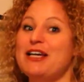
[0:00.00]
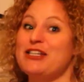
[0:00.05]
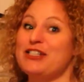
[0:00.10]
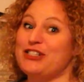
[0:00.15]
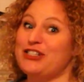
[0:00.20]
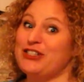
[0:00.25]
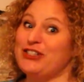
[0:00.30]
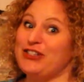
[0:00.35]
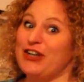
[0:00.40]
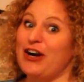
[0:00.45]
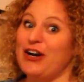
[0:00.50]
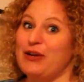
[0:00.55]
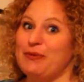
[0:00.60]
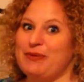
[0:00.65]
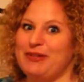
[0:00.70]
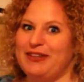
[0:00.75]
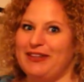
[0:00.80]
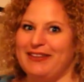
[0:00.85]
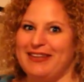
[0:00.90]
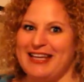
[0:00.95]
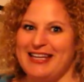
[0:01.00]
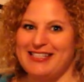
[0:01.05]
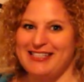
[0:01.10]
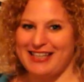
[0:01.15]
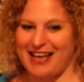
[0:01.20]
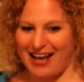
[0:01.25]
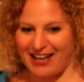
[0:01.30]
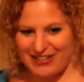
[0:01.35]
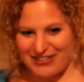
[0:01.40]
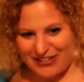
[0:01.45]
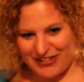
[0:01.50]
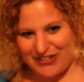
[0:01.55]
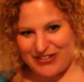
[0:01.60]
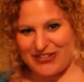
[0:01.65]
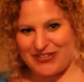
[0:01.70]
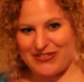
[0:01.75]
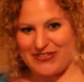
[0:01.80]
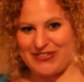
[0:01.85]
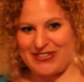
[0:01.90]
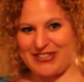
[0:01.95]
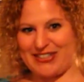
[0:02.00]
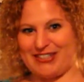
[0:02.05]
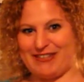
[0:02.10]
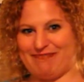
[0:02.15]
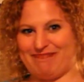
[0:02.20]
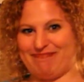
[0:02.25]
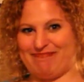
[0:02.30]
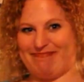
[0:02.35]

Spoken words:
starting with the latest concert news.